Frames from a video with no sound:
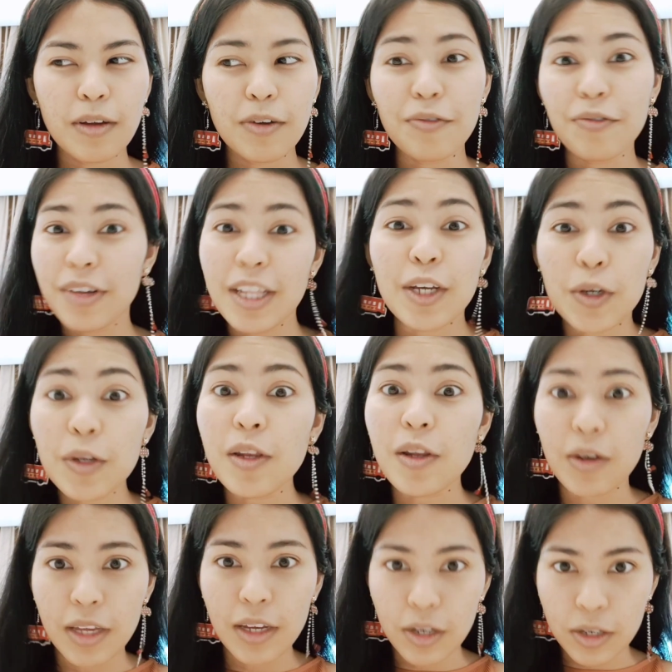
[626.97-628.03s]
really good
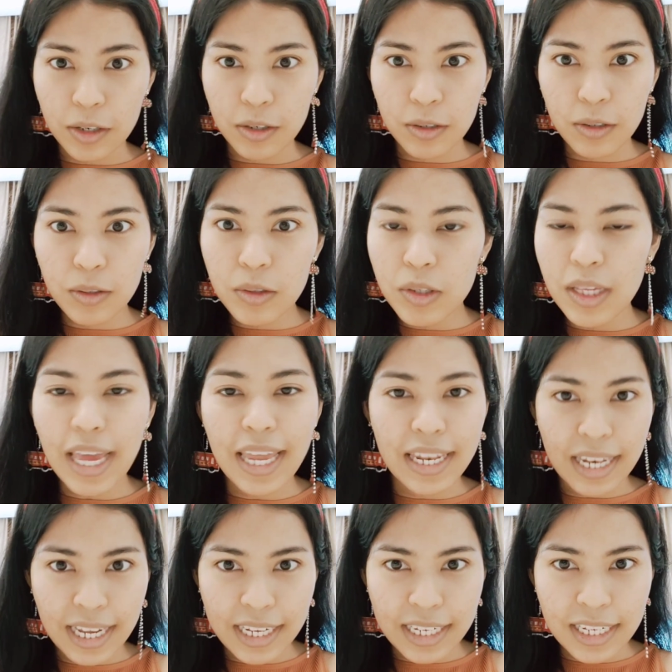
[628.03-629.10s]
looking girls and
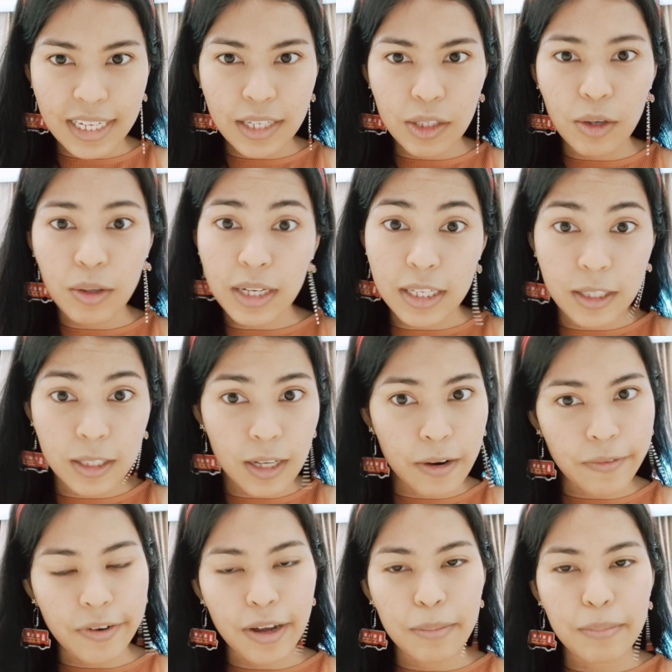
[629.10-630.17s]
ladies on
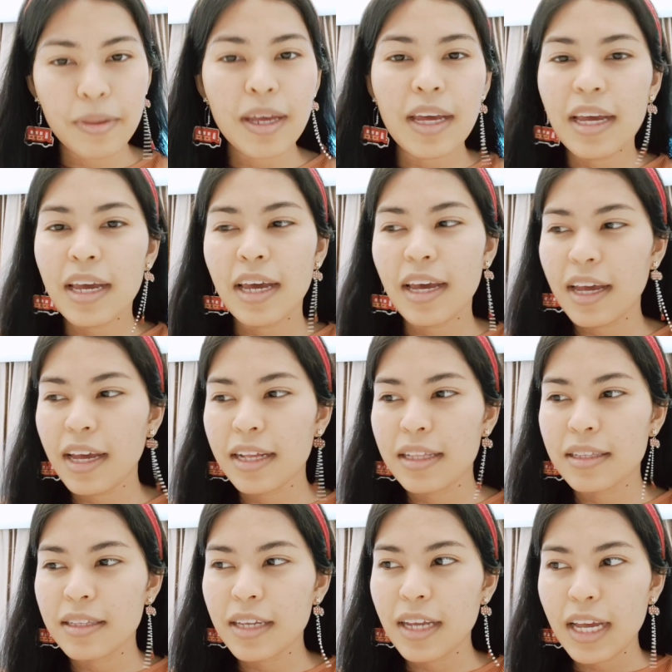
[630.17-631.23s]
Instagram. And
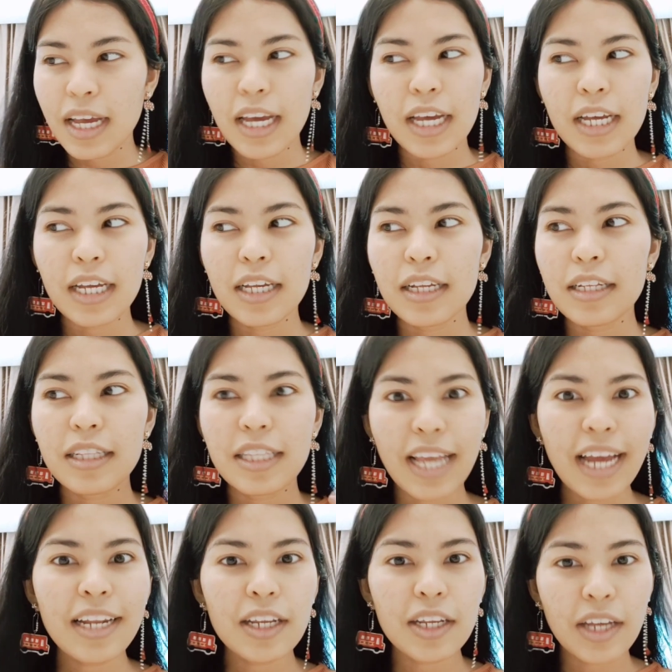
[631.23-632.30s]

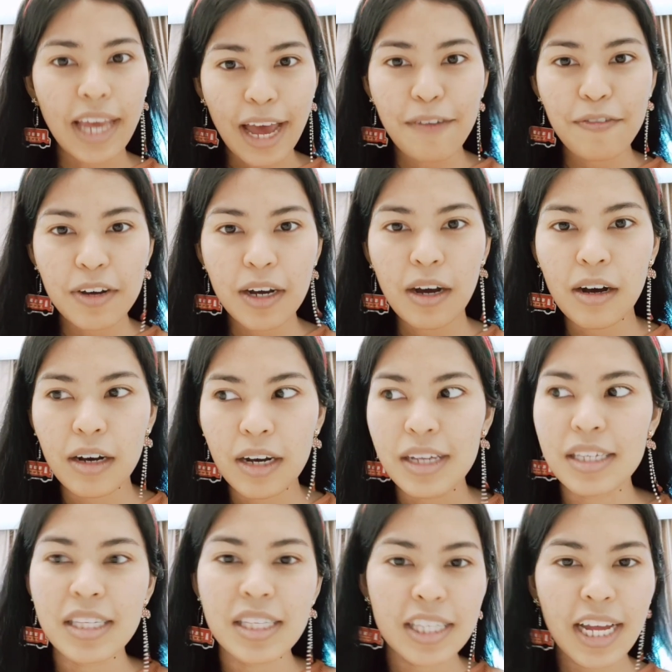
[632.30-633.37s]
that gave her a
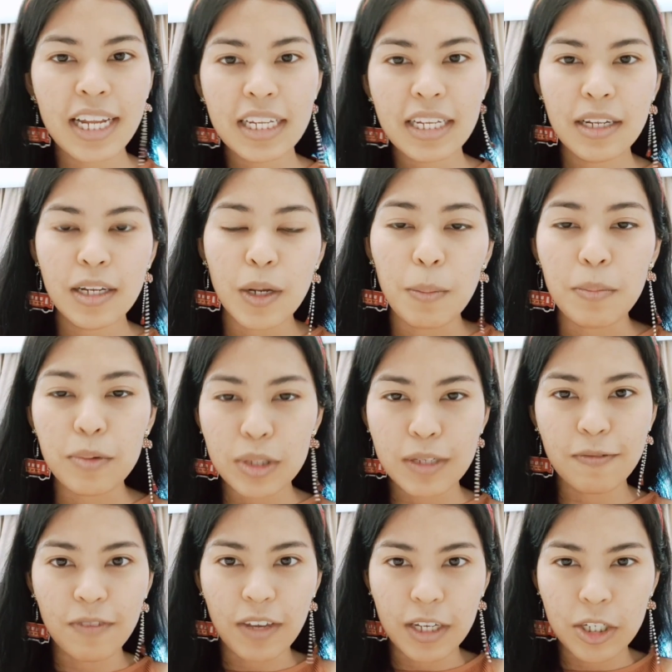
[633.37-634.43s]
sudden
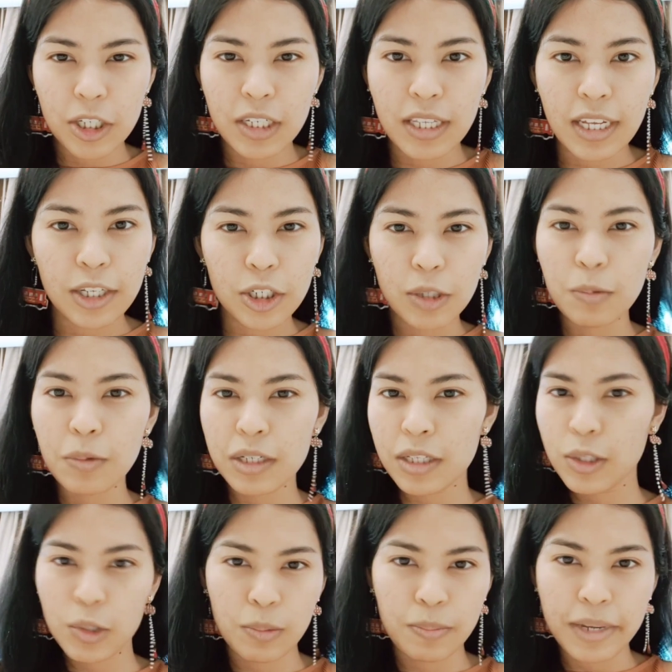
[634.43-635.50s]
motivation that she wanted
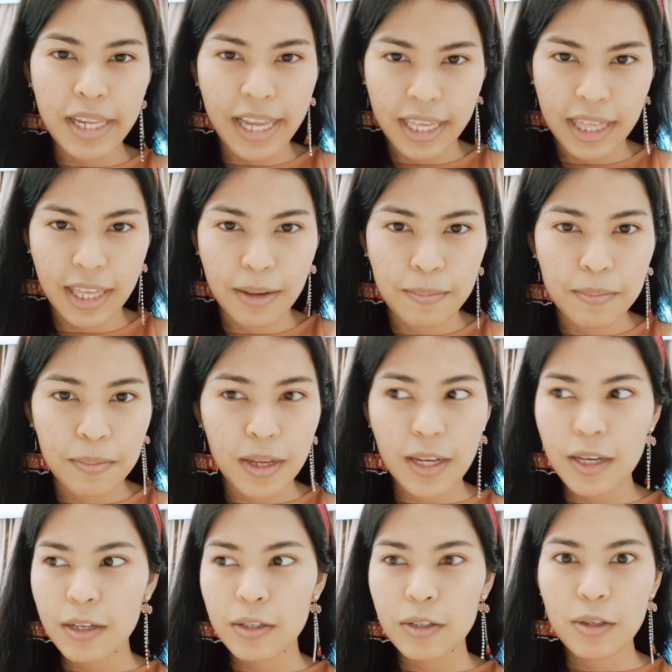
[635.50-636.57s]
to be like them.
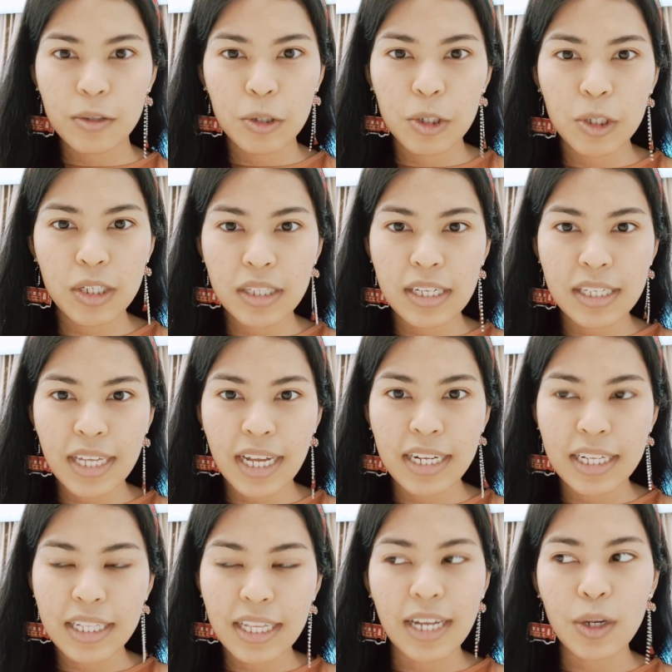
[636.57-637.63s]
So she just
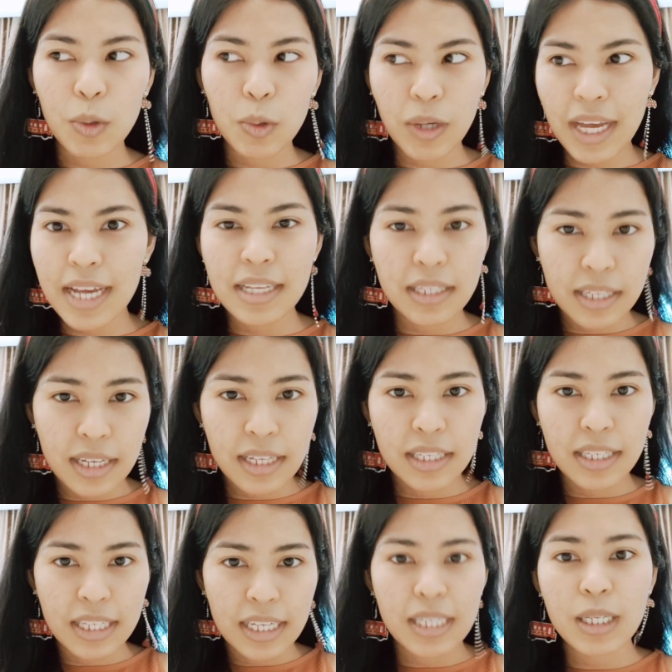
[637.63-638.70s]
decided that, okay, since
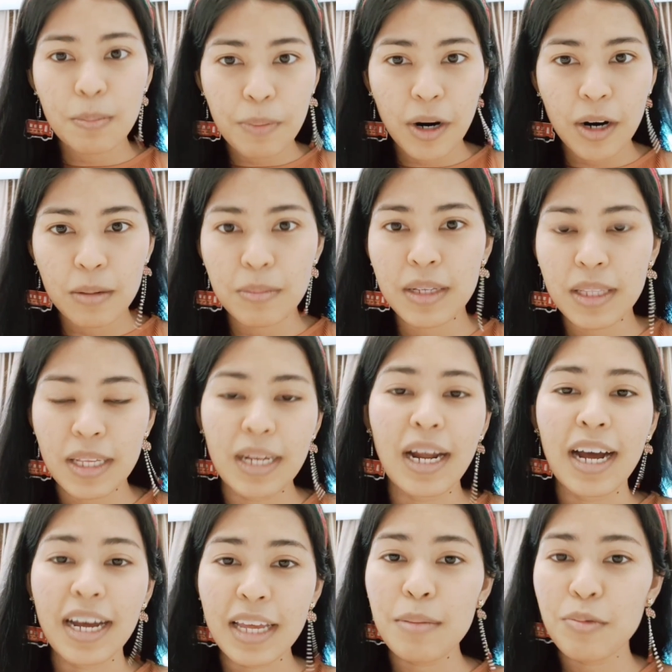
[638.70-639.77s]
this apartment that I
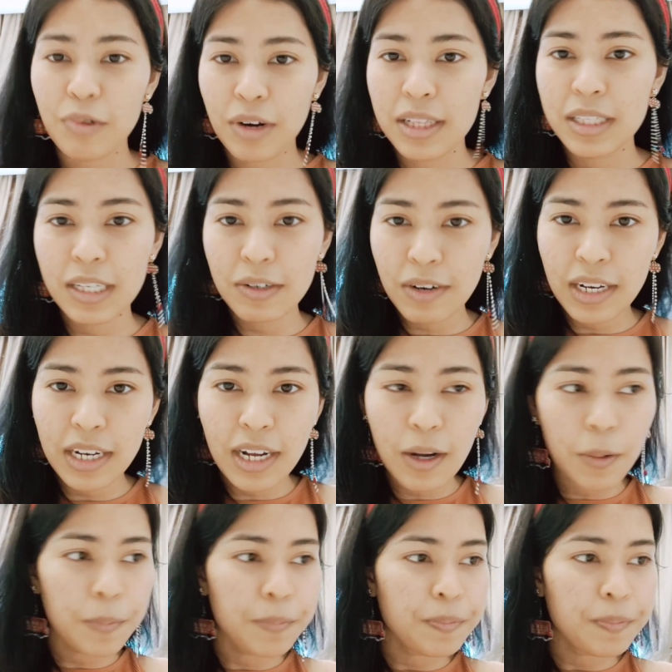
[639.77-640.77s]
am renting right now